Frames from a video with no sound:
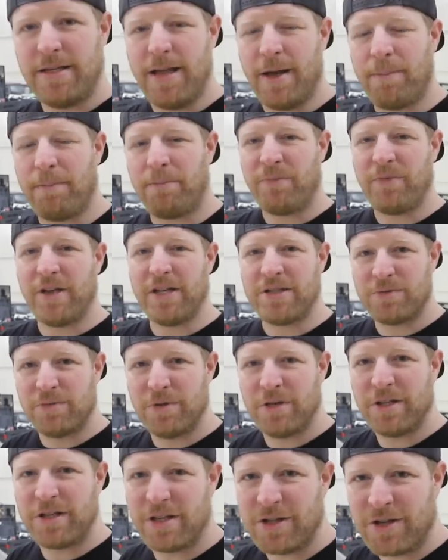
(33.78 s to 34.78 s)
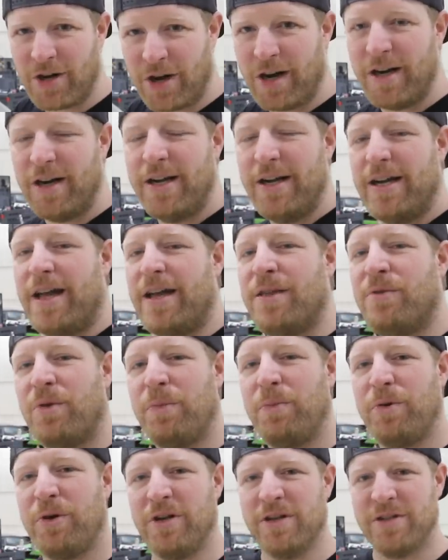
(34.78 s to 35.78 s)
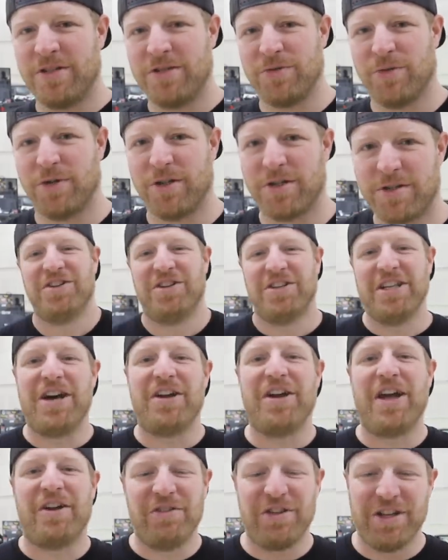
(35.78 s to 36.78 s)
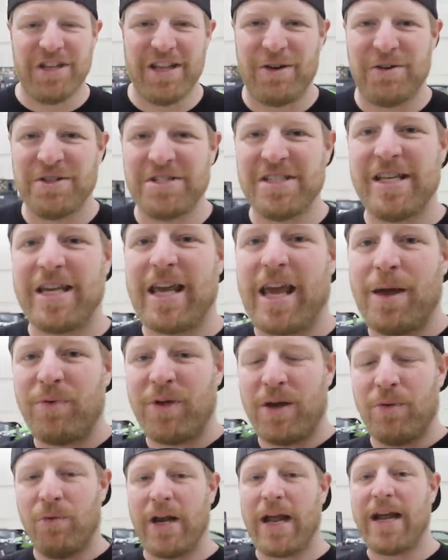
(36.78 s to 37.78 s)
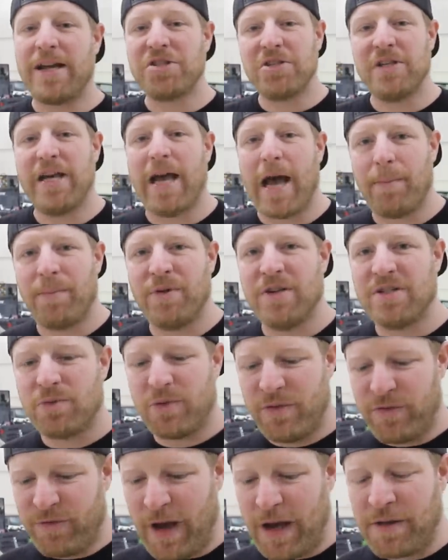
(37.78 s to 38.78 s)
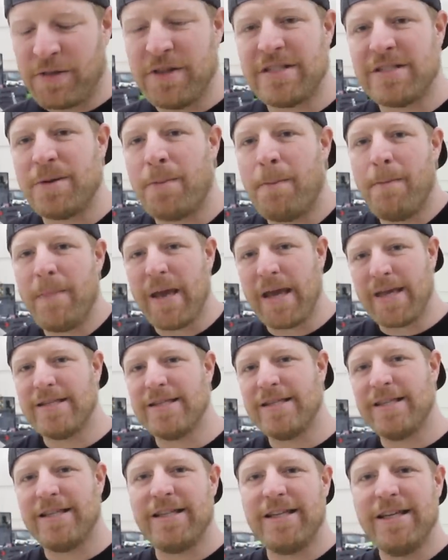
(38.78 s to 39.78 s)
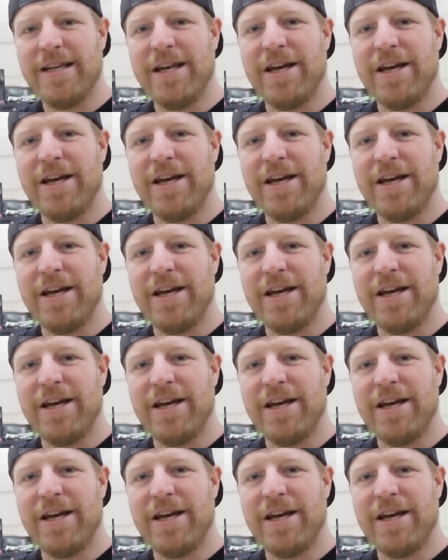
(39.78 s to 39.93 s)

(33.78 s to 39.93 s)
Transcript: yep, that's a really good car, and then we put it into storage. Well, no, not really, that wasn't the game plan. What actually happened is we found this amazing